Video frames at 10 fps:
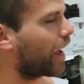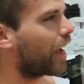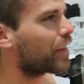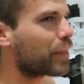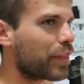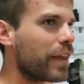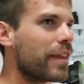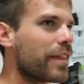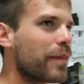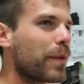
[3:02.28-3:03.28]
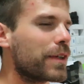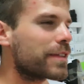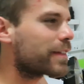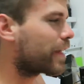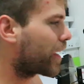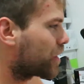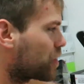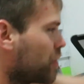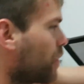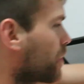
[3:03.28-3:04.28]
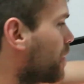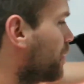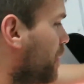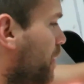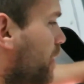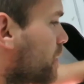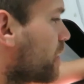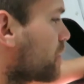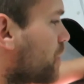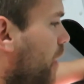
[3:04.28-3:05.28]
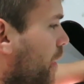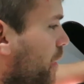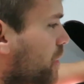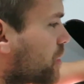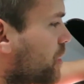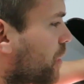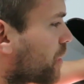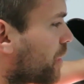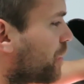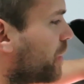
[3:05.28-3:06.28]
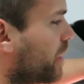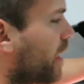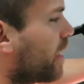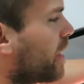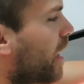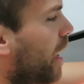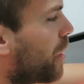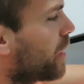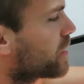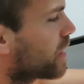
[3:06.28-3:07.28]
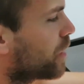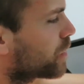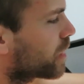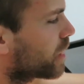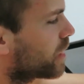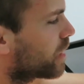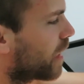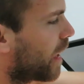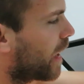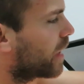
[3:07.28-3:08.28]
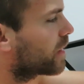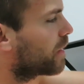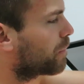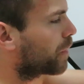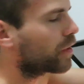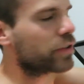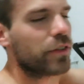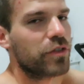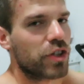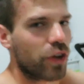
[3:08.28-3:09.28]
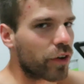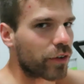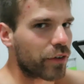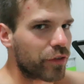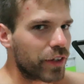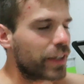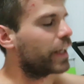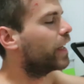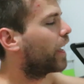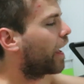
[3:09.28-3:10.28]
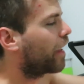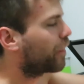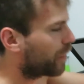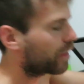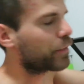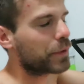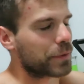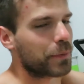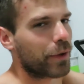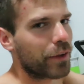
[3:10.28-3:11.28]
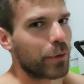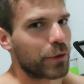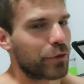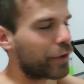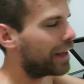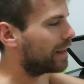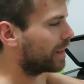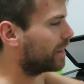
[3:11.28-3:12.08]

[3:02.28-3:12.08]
I think that was like geography, because there's no other geography. Yeah, I think Sachunterricht had parts of geography and that was what I was failing